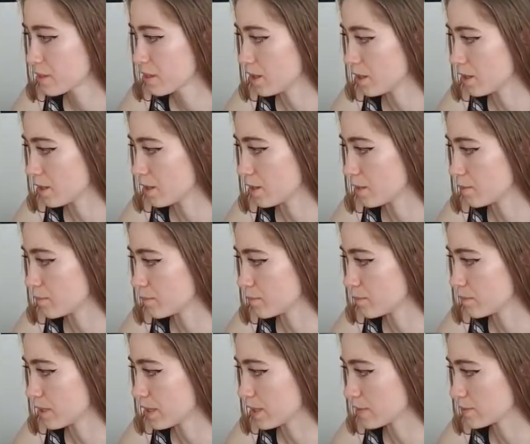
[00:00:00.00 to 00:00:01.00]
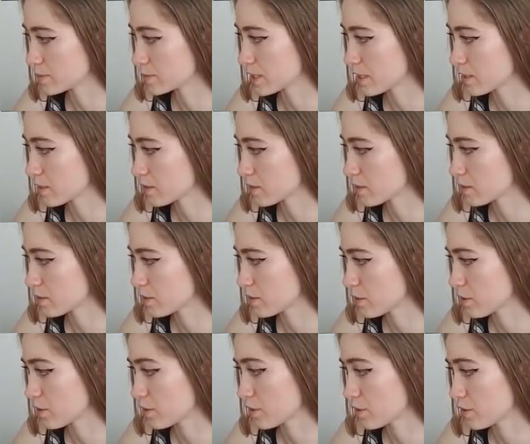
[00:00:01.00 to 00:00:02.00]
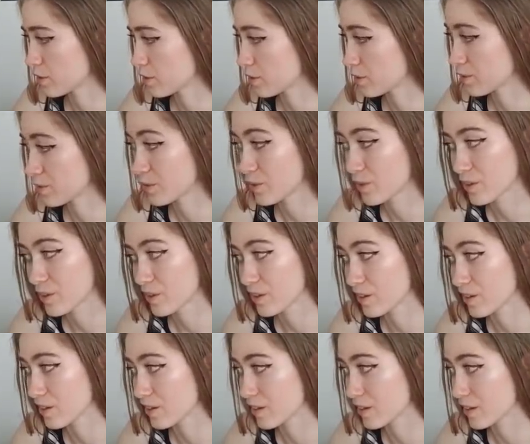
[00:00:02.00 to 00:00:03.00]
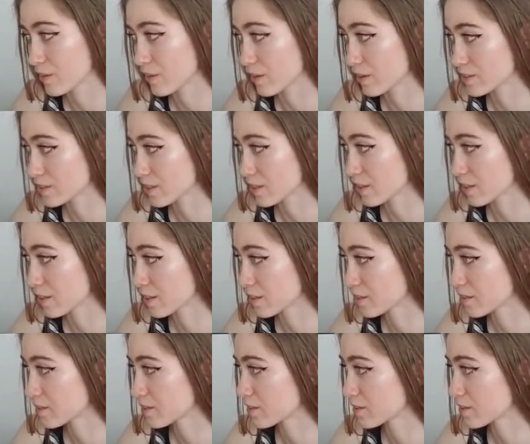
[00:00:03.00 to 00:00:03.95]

Um, I have Saint. Uh, I don't know how to say that.